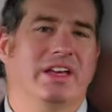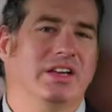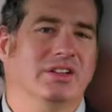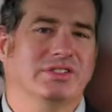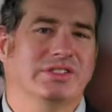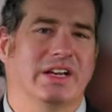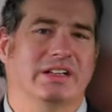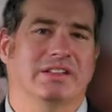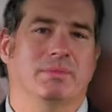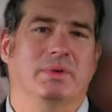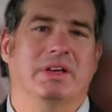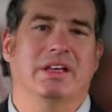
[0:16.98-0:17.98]
Eagle cent to
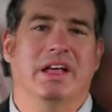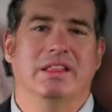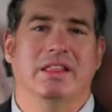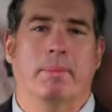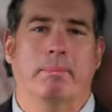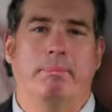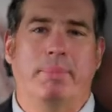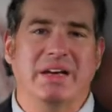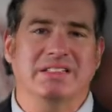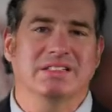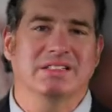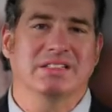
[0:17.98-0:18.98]
be the
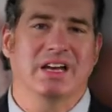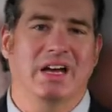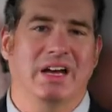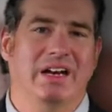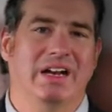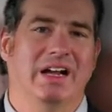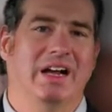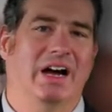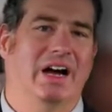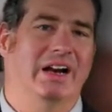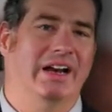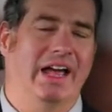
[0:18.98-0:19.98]
best design
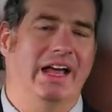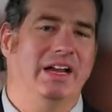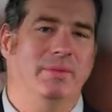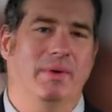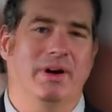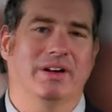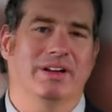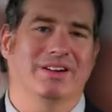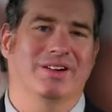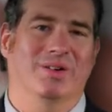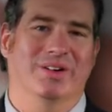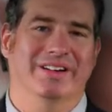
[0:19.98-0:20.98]
on any American
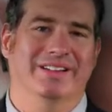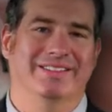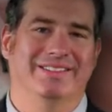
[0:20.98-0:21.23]
coin.